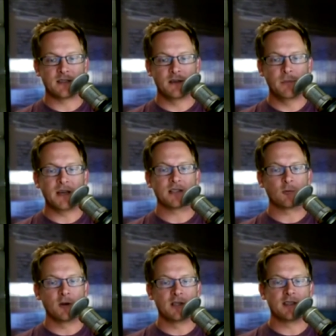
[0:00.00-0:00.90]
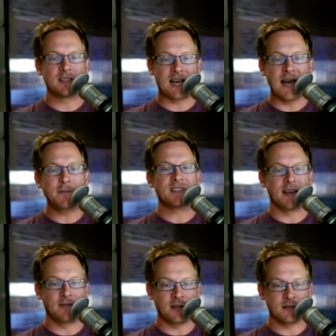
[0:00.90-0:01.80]
The biggest was the time
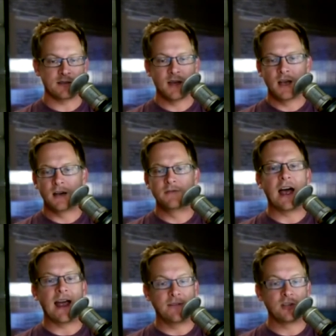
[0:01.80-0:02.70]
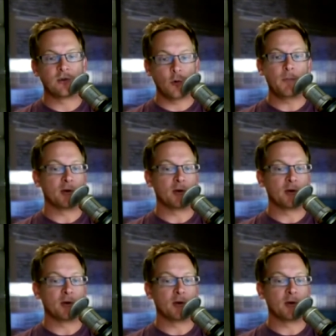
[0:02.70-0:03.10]
savings of not having to rip.